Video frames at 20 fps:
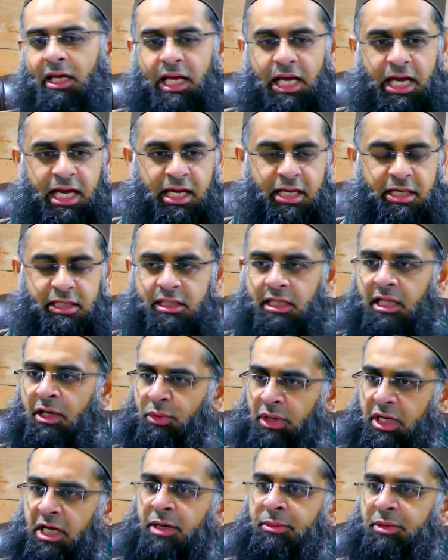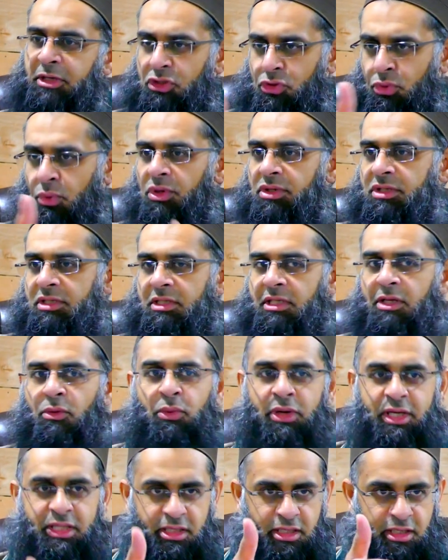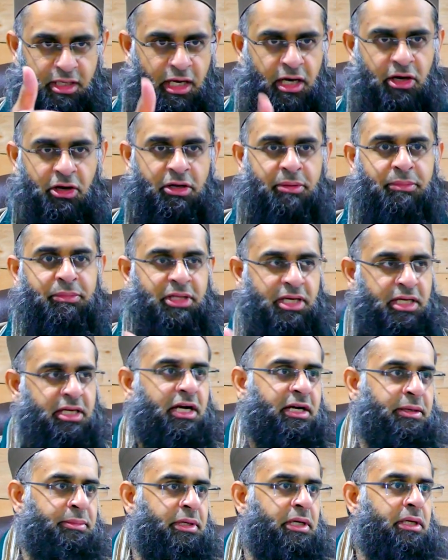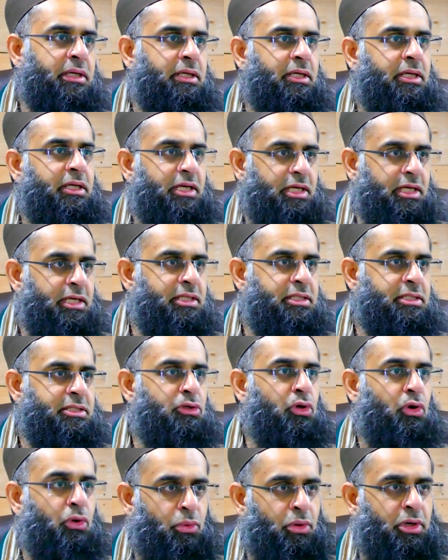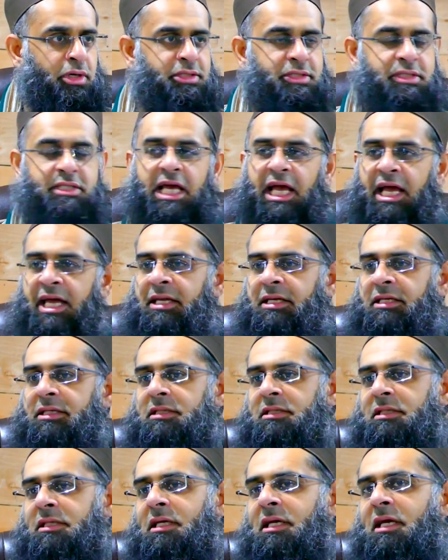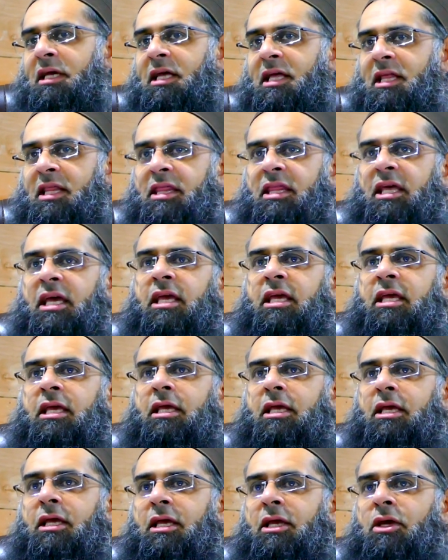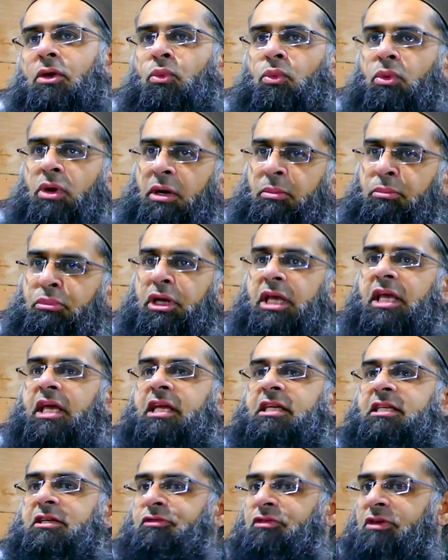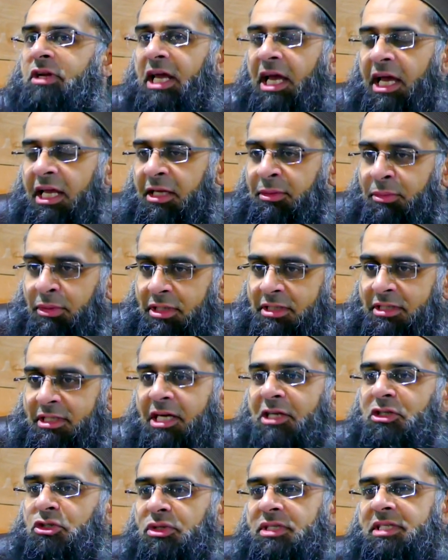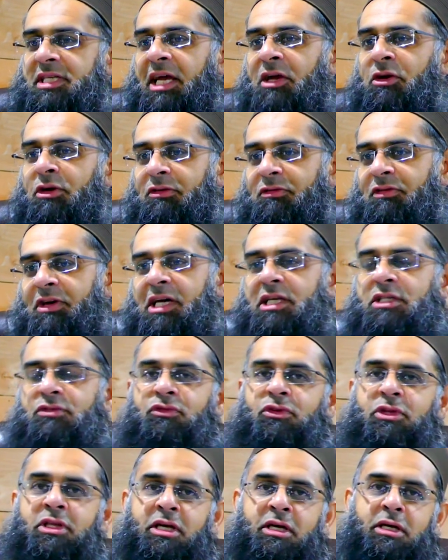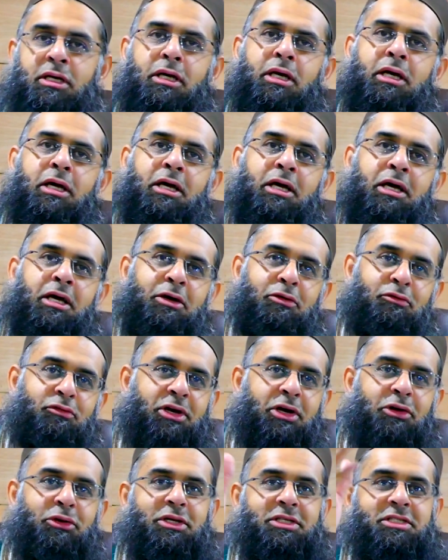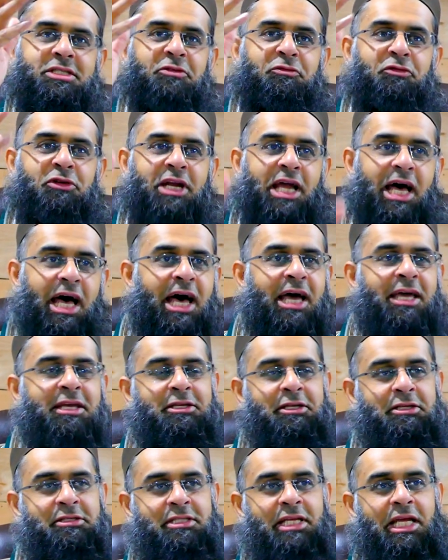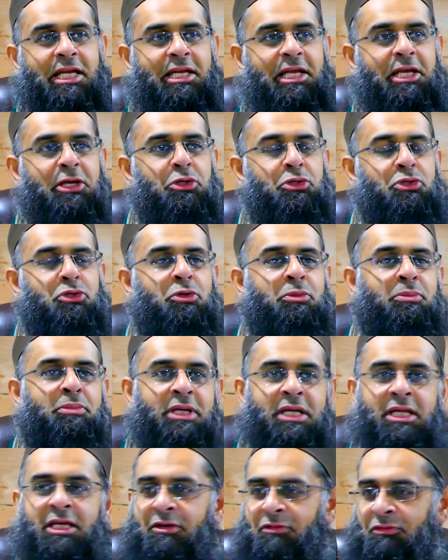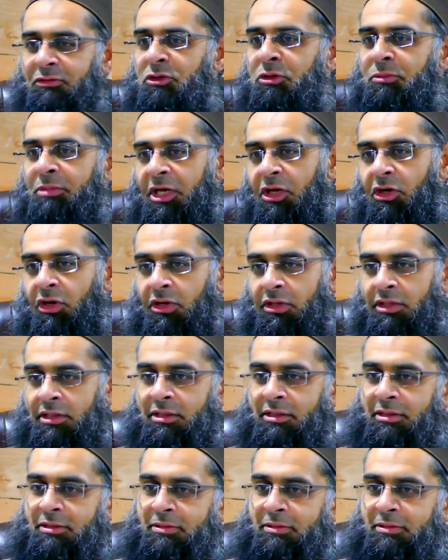And they were coming towards where the Haram, the Kaaba, is or was. And they were bringing different animals there to sacrifice for the various different idols that they used to believe to be God.